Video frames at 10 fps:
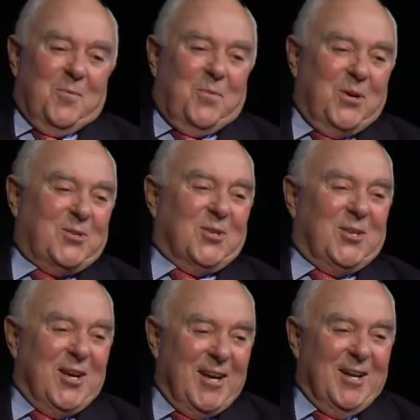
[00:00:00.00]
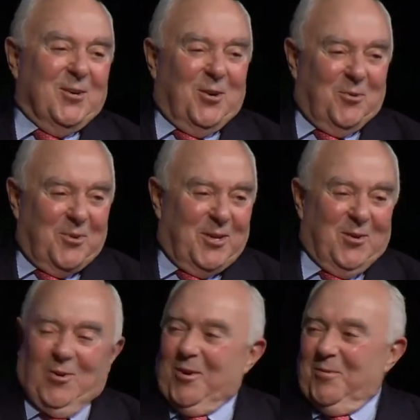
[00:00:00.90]
puts his hand over the
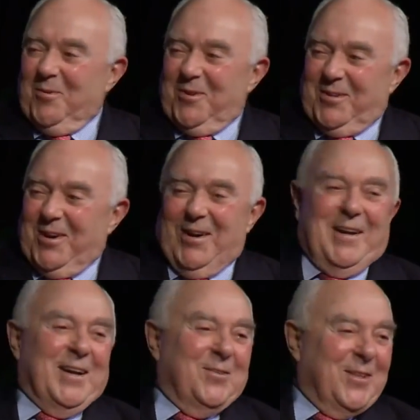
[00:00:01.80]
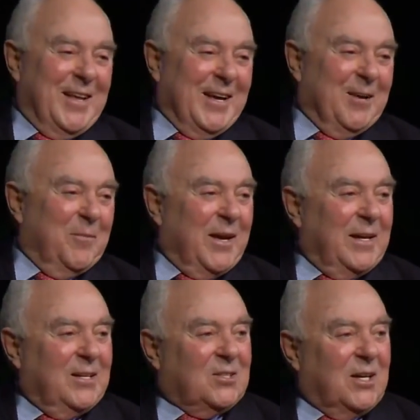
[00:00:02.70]
arm of the head of the AMA,
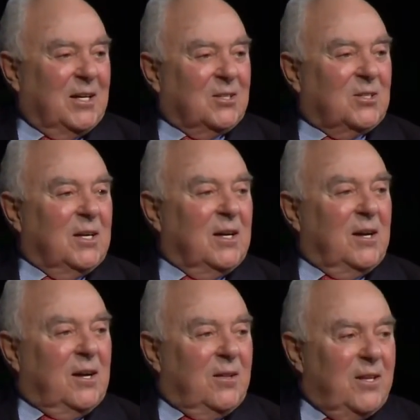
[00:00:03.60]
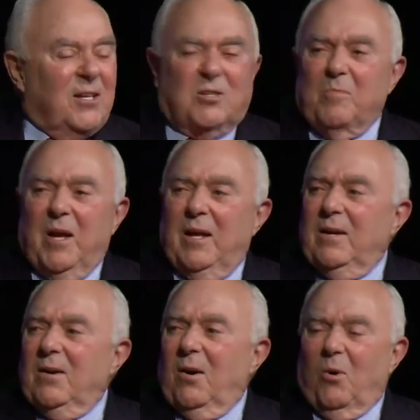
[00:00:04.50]
and he says, these
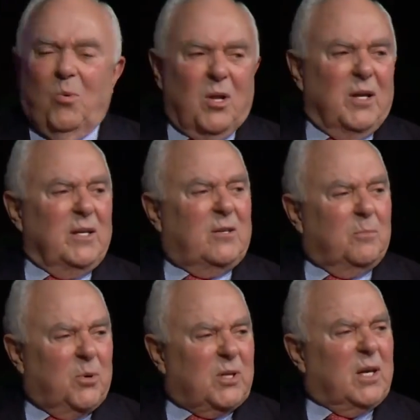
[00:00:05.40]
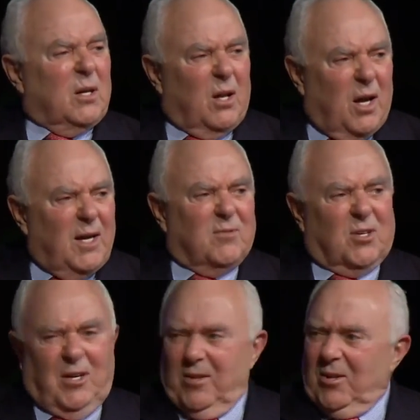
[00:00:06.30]
men are willing to put their lives
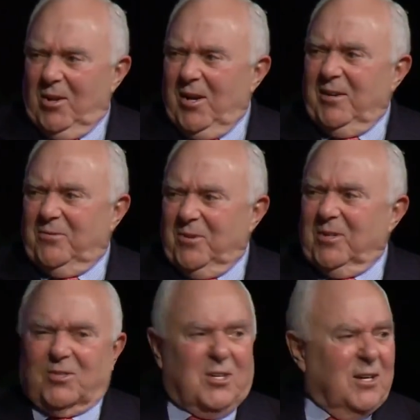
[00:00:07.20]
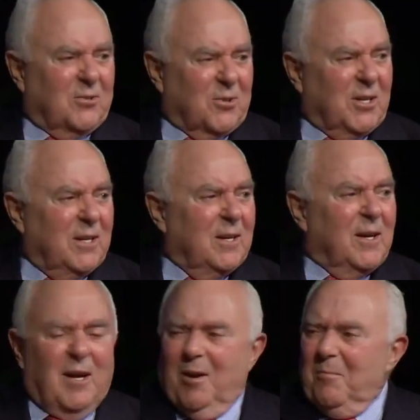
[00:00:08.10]
on the line for this country.
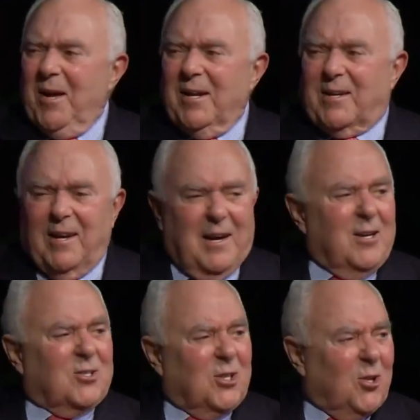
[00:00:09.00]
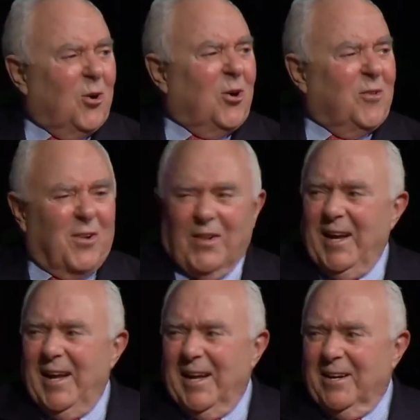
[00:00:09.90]
Medicare is the law of the
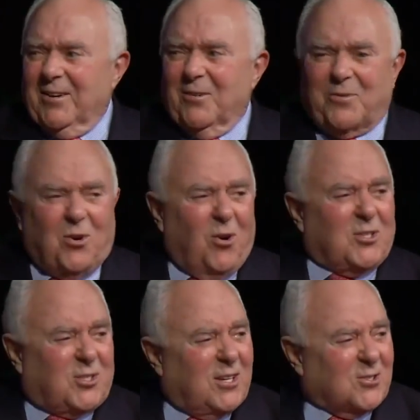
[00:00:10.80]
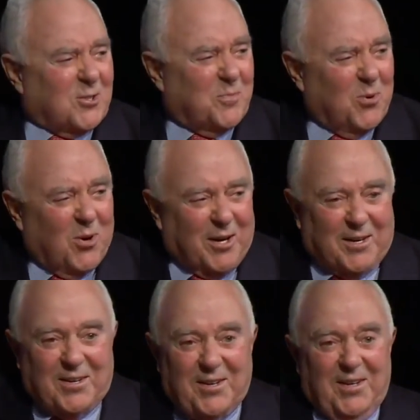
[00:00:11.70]
land. Of course they'll support it.